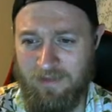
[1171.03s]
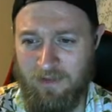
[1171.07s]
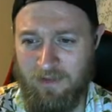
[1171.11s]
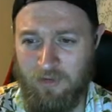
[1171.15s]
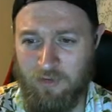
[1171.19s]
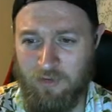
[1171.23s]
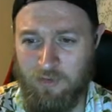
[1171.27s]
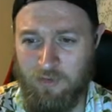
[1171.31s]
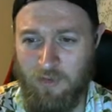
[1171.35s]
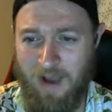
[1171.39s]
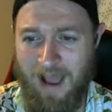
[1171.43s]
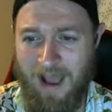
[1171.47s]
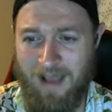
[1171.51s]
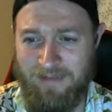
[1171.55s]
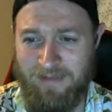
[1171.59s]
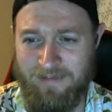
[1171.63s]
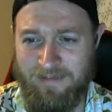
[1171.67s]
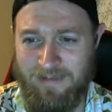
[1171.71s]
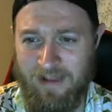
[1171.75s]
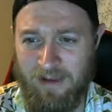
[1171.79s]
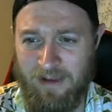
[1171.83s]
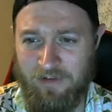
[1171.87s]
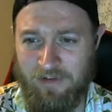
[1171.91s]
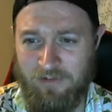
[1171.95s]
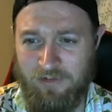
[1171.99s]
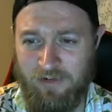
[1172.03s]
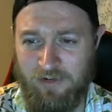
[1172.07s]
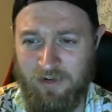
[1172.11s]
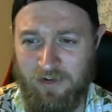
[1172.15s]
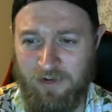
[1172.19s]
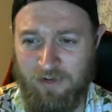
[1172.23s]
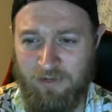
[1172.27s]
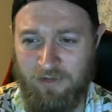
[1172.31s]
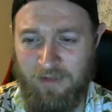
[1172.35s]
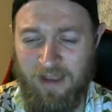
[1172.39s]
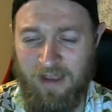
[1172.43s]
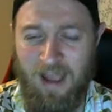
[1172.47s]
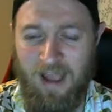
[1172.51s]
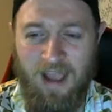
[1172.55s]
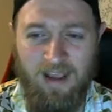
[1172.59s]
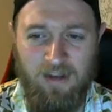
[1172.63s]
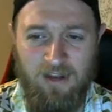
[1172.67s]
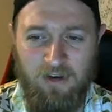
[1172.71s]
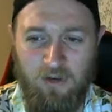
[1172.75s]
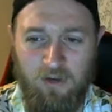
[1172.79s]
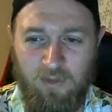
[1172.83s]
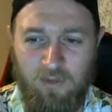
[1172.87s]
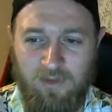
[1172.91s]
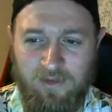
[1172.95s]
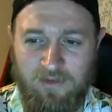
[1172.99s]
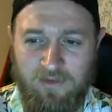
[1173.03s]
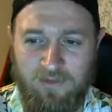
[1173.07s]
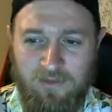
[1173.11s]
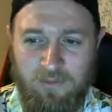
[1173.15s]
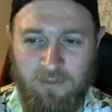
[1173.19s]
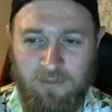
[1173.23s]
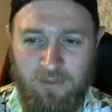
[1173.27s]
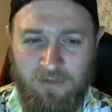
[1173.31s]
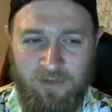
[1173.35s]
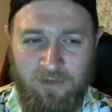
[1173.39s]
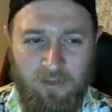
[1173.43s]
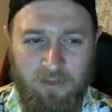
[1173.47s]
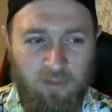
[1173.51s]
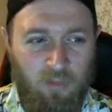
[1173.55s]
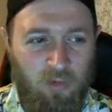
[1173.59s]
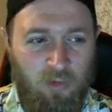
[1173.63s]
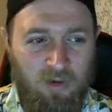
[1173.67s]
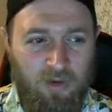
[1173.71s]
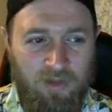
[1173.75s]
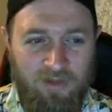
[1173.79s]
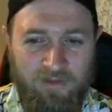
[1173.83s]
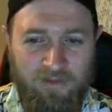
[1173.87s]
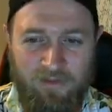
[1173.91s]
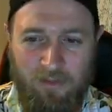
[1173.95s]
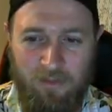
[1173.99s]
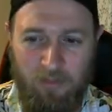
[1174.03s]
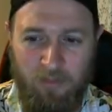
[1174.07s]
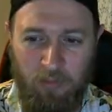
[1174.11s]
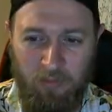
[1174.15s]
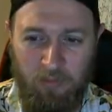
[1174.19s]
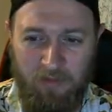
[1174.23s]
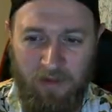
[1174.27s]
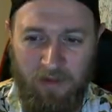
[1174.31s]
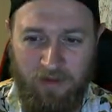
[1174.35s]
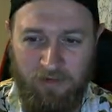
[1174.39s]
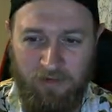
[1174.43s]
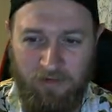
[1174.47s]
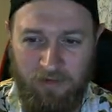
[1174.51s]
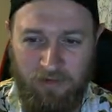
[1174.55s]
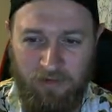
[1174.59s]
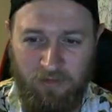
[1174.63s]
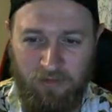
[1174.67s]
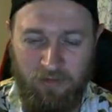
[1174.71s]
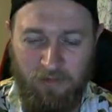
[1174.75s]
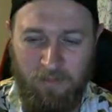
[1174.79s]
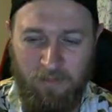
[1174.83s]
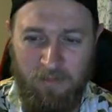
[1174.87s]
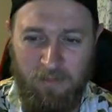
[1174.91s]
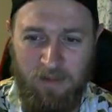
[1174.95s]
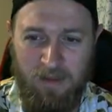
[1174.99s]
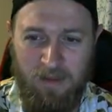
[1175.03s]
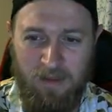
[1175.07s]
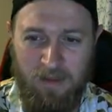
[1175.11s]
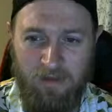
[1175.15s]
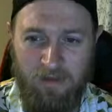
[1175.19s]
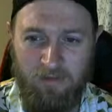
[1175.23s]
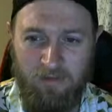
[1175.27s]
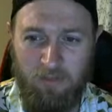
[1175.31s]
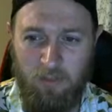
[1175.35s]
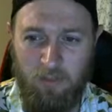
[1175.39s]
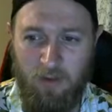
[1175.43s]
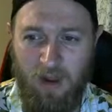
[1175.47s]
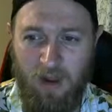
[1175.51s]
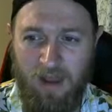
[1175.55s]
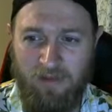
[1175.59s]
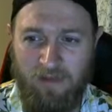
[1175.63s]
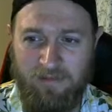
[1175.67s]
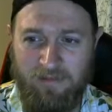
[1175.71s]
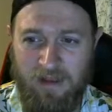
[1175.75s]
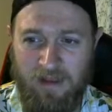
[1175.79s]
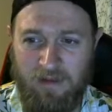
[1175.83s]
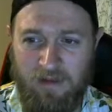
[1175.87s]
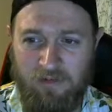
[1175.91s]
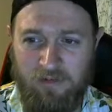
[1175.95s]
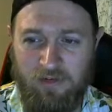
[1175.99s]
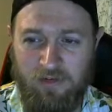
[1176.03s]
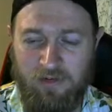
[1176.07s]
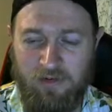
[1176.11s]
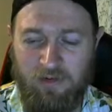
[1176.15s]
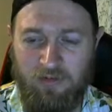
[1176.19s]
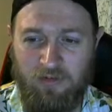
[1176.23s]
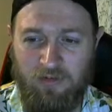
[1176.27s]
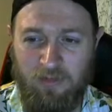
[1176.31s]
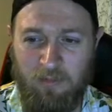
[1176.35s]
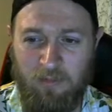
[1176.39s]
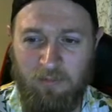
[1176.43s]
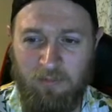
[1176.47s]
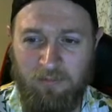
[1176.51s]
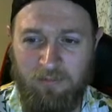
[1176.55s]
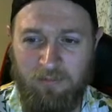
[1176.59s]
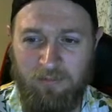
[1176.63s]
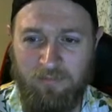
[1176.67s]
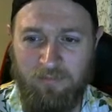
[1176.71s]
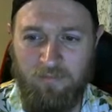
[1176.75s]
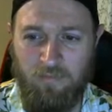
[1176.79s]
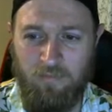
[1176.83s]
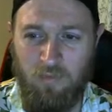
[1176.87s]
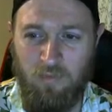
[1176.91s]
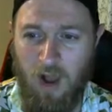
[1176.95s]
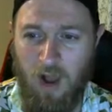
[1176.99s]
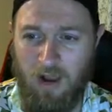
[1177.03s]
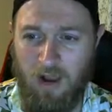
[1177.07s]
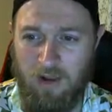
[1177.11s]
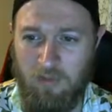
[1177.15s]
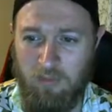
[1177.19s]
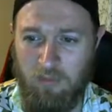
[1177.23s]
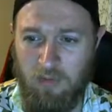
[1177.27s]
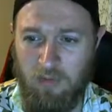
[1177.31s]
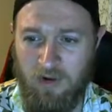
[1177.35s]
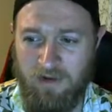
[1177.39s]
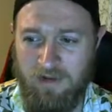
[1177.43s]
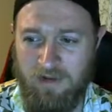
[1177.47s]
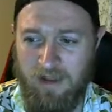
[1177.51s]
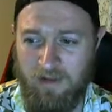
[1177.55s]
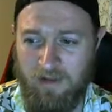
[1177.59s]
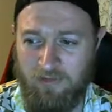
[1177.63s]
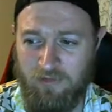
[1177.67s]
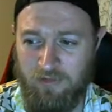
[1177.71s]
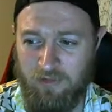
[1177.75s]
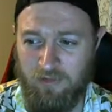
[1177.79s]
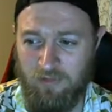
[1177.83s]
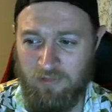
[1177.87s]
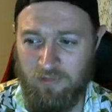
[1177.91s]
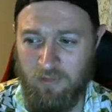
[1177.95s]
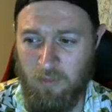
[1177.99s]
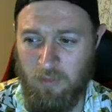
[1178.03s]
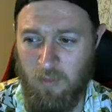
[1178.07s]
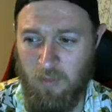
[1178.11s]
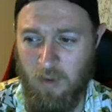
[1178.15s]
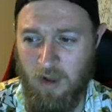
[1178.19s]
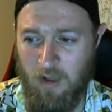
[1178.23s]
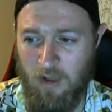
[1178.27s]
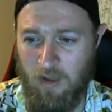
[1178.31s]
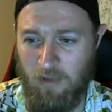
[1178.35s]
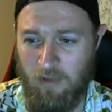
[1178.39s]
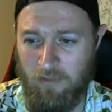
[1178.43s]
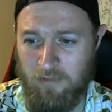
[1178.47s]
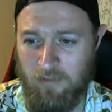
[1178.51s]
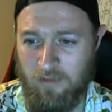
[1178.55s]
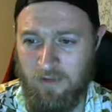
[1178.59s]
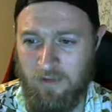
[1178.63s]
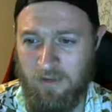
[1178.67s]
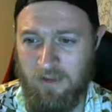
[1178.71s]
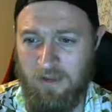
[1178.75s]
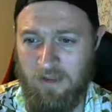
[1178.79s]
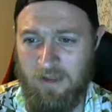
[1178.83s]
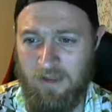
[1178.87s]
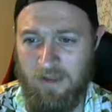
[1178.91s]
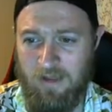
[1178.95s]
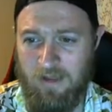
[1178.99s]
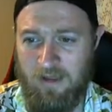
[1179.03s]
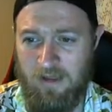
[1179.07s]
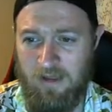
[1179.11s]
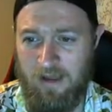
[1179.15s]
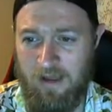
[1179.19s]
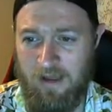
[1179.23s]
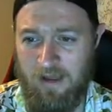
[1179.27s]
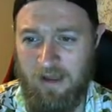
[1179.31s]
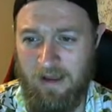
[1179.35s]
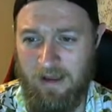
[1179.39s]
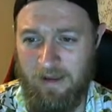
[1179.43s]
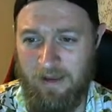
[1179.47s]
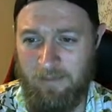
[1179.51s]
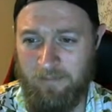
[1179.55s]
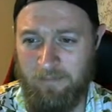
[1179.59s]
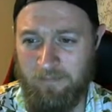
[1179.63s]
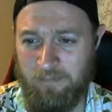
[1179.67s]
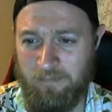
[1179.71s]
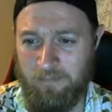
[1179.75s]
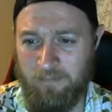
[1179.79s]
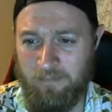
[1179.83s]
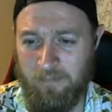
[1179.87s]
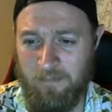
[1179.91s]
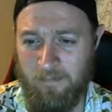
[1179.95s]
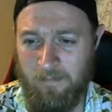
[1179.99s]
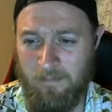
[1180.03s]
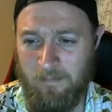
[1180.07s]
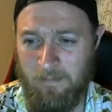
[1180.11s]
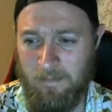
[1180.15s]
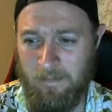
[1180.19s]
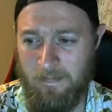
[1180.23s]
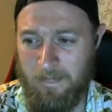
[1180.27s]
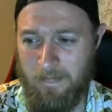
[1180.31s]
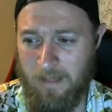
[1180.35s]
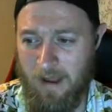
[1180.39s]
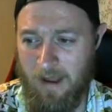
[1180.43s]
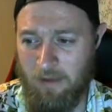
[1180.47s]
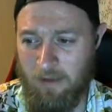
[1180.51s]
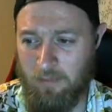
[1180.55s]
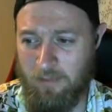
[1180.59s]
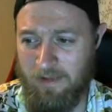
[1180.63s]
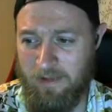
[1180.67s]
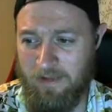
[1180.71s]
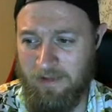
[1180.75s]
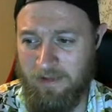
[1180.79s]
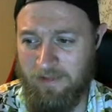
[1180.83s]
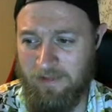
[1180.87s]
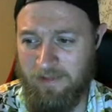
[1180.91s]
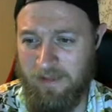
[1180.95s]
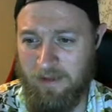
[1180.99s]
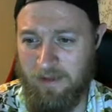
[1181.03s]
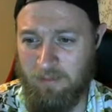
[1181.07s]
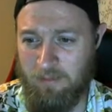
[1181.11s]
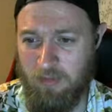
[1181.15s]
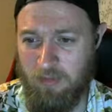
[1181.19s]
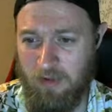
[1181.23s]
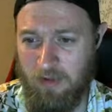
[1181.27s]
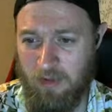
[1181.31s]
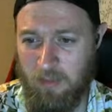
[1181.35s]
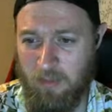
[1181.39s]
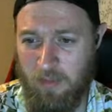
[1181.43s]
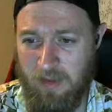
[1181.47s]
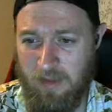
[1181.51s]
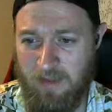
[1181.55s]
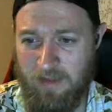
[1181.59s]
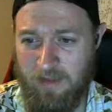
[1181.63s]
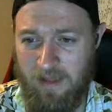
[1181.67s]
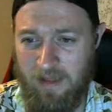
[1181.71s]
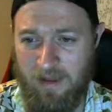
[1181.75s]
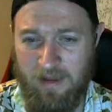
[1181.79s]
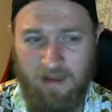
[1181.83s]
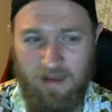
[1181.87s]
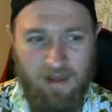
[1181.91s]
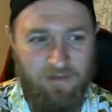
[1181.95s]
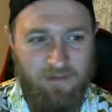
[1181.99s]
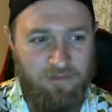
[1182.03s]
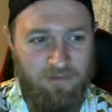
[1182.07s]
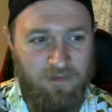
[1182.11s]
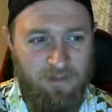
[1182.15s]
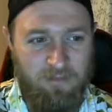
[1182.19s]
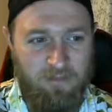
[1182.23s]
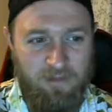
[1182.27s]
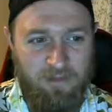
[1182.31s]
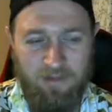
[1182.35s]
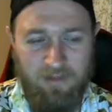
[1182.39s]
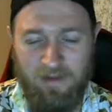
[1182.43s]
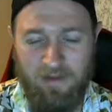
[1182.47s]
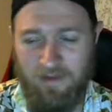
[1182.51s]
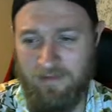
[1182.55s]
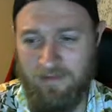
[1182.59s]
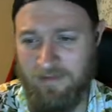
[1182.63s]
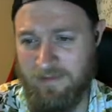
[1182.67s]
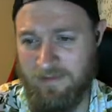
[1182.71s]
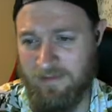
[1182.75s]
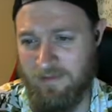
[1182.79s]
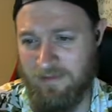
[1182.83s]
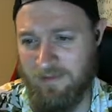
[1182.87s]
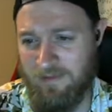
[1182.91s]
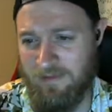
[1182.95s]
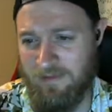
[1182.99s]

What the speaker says: grass textures. Like I could do this with some really simple textures, some grass textures, some rock and brick textures for walls. I really think pretty quickly I could have something that's